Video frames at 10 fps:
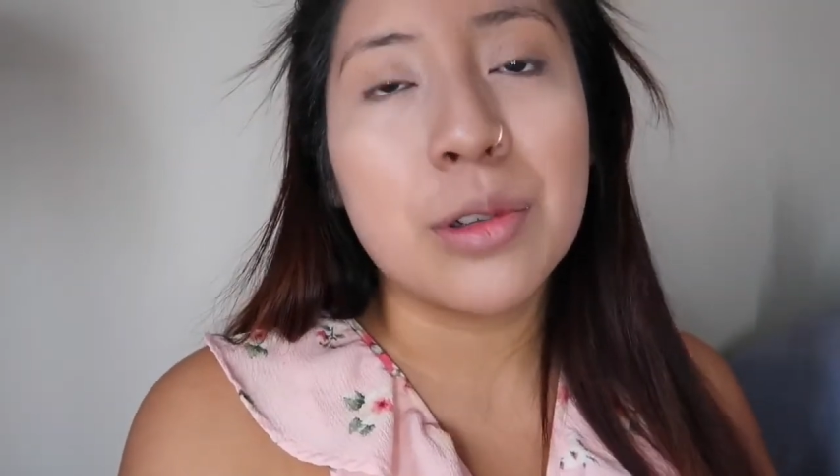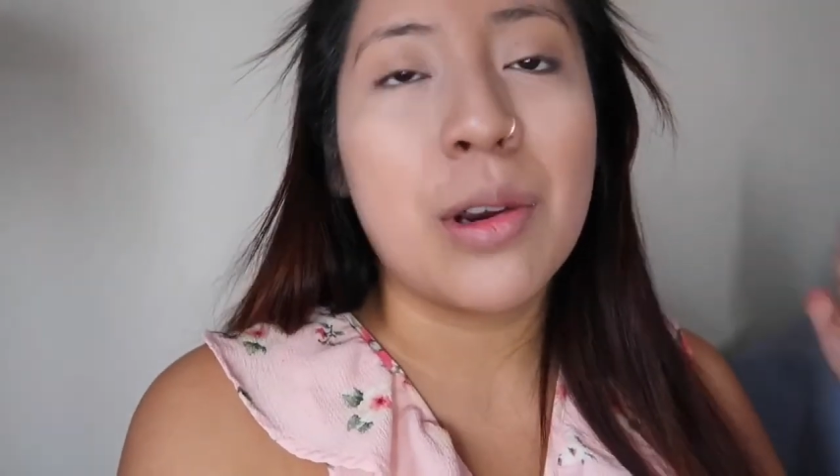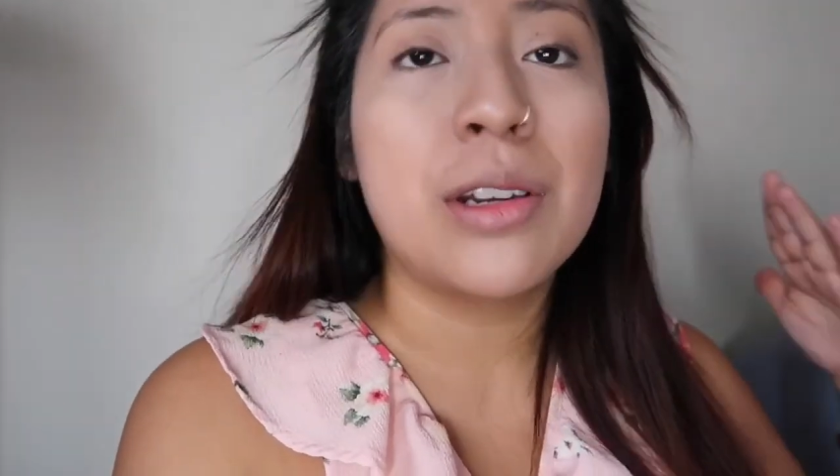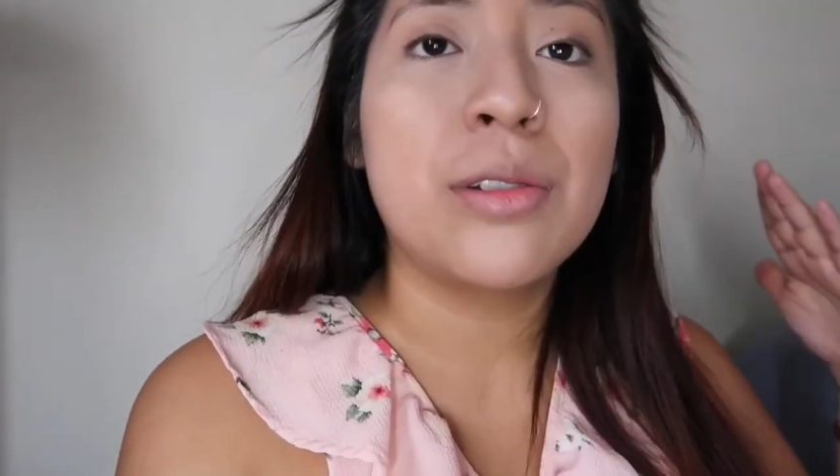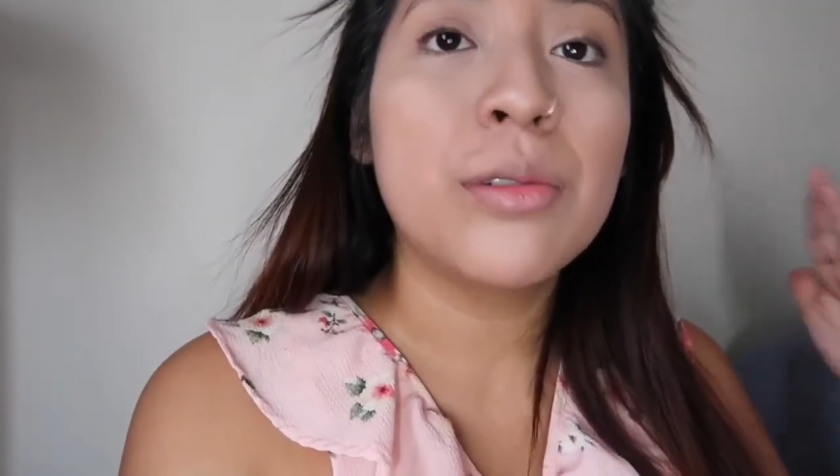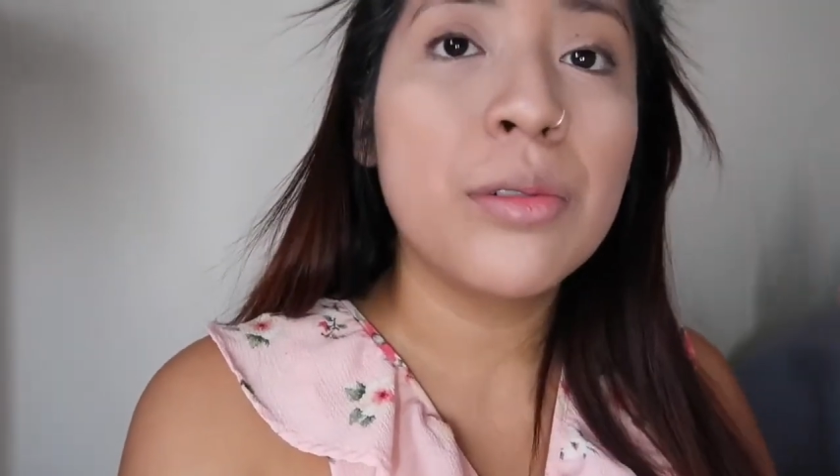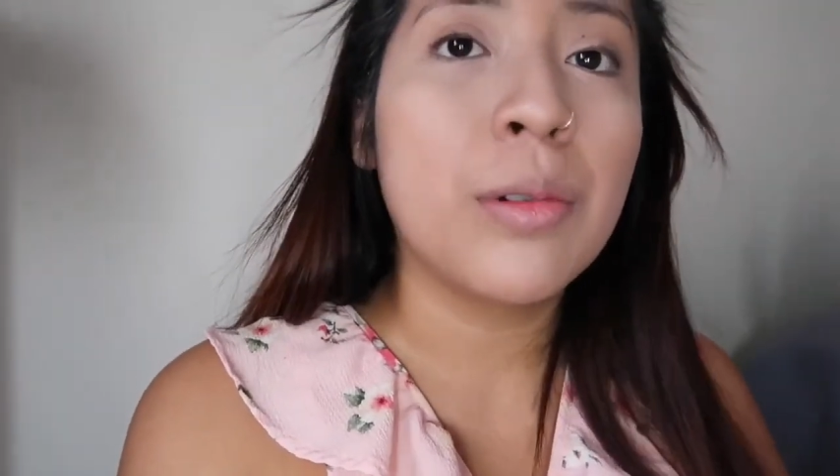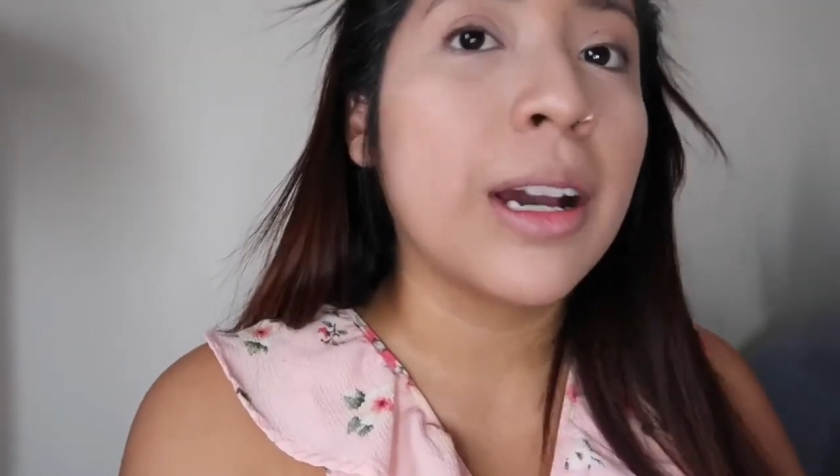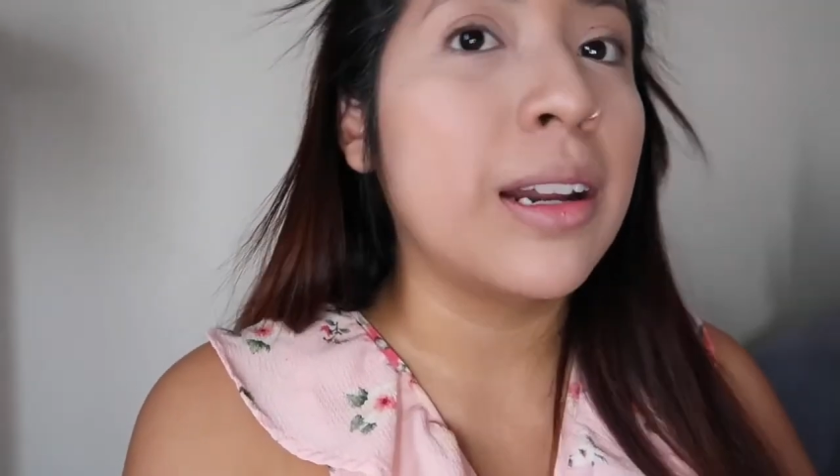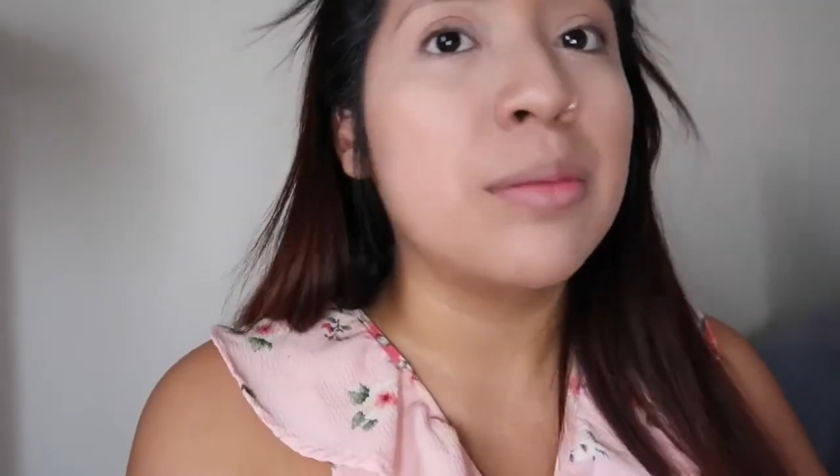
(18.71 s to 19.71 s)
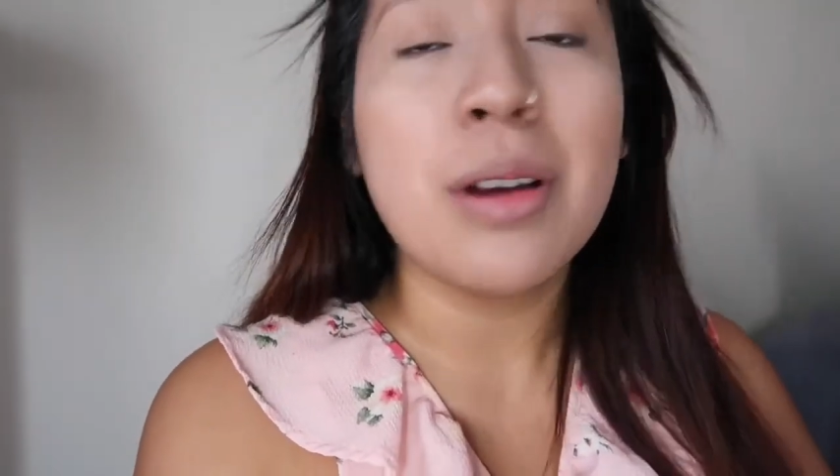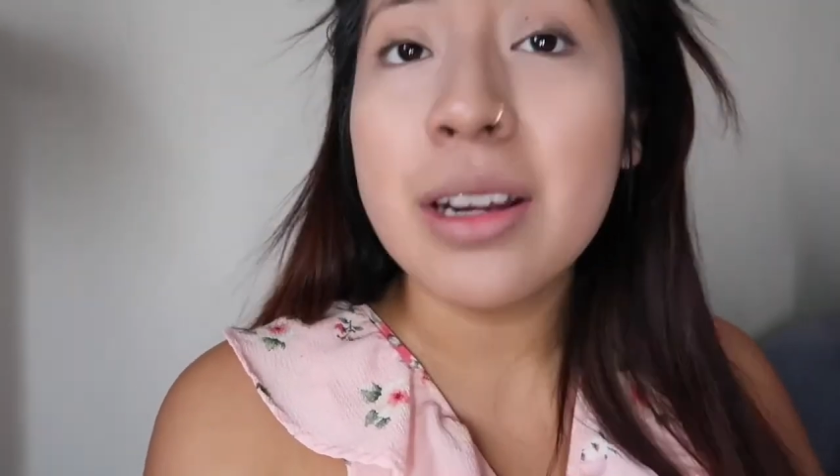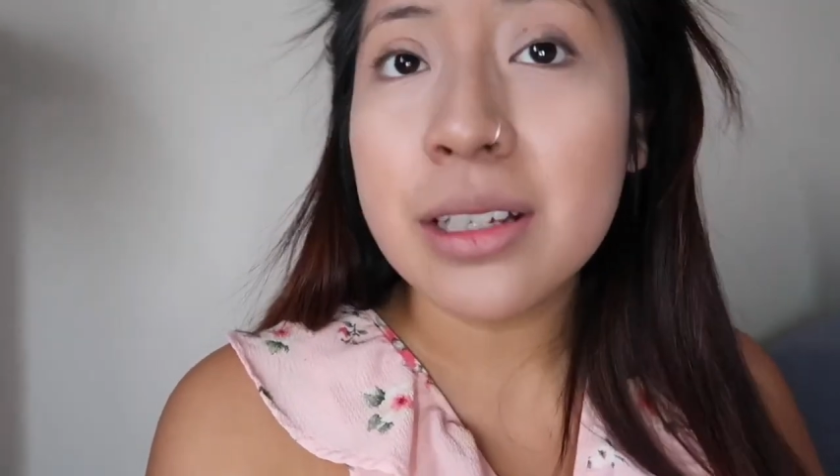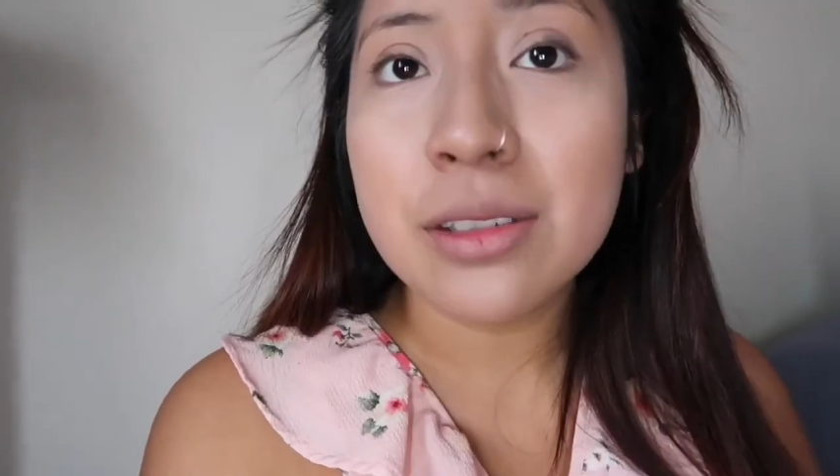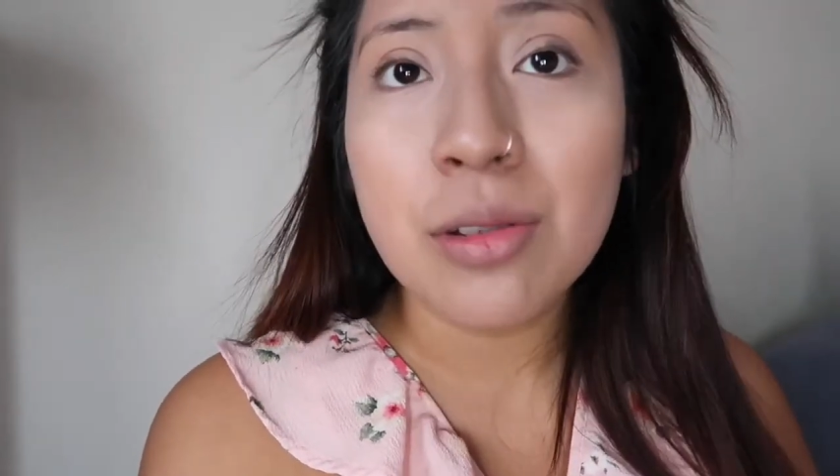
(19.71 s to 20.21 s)
What do I do? What kind of
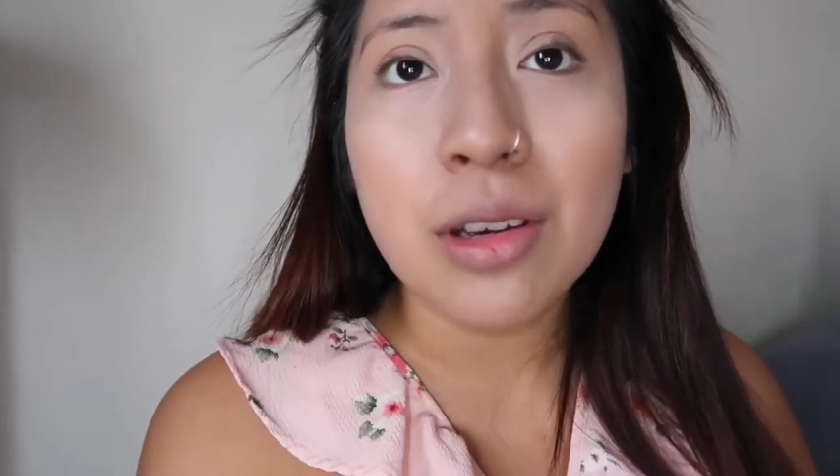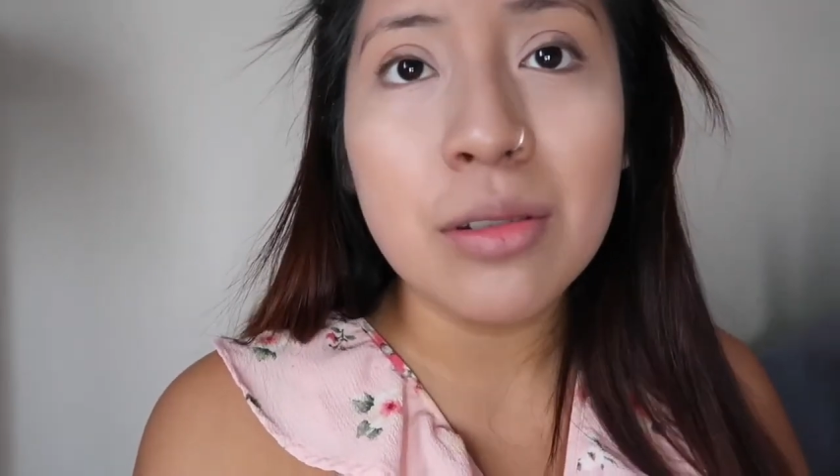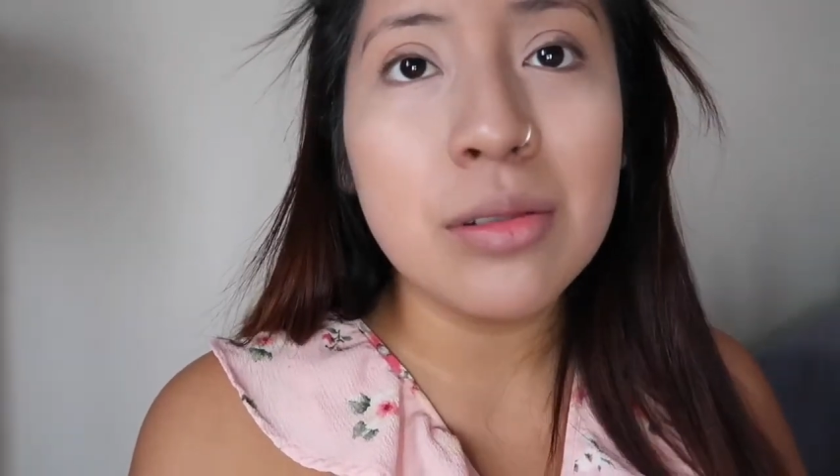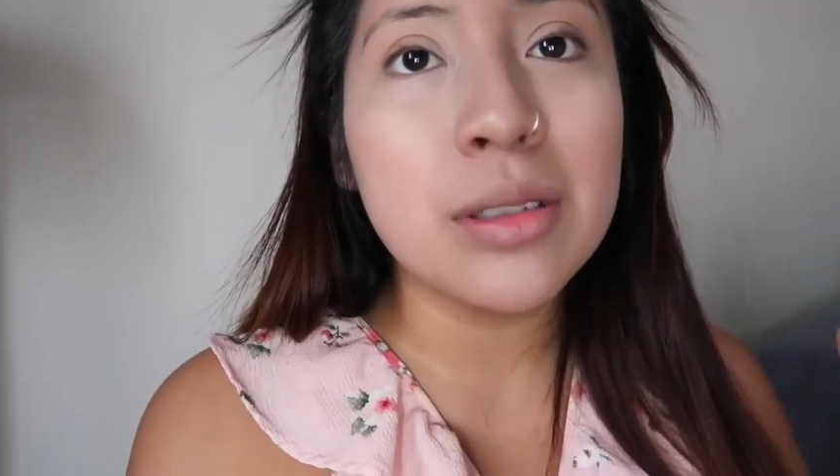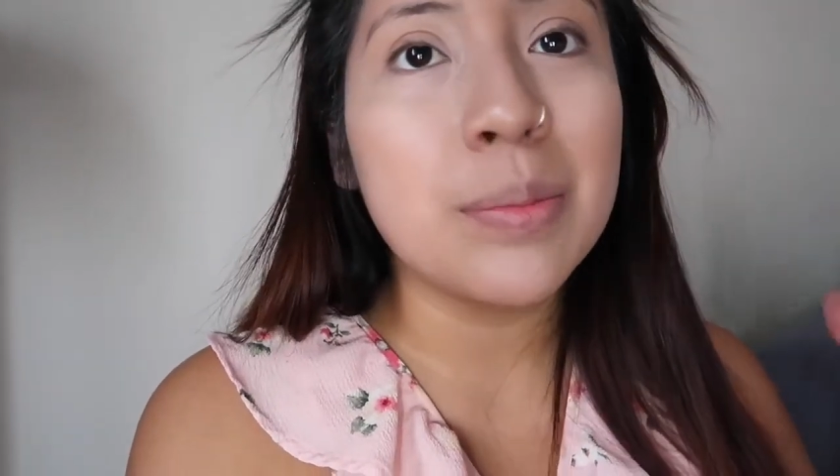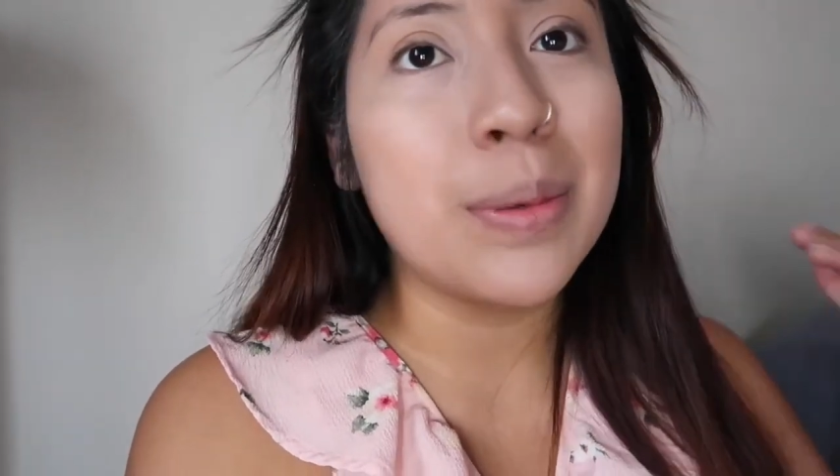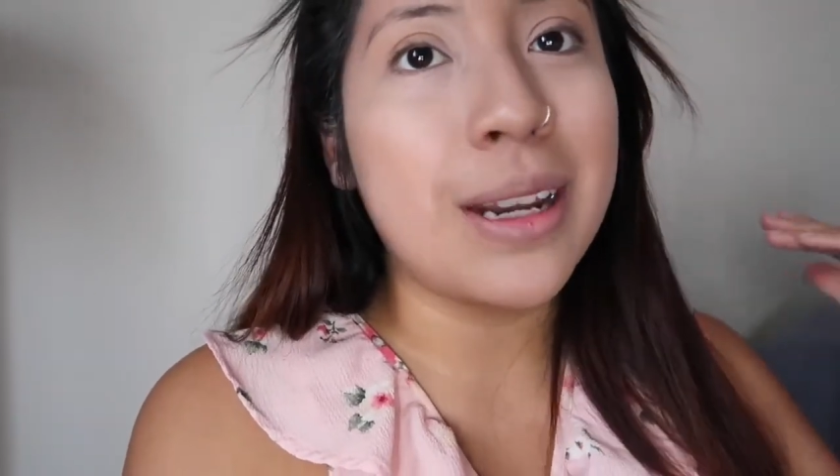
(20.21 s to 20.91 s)
products do I use?